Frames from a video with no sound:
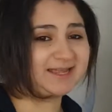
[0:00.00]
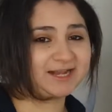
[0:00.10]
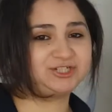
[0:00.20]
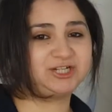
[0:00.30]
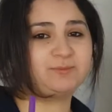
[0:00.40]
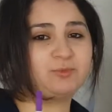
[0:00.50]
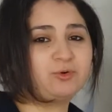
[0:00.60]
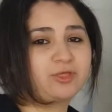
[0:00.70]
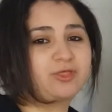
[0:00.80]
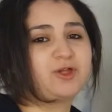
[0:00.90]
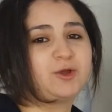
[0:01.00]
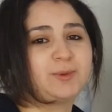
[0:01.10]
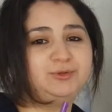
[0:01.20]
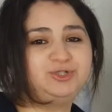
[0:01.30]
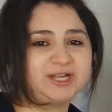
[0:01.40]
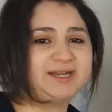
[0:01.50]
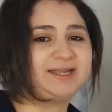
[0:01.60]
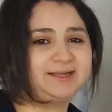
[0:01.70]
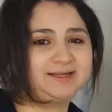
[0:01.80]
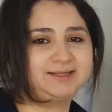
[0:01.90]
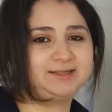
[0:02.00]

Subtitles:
actually more thermogenic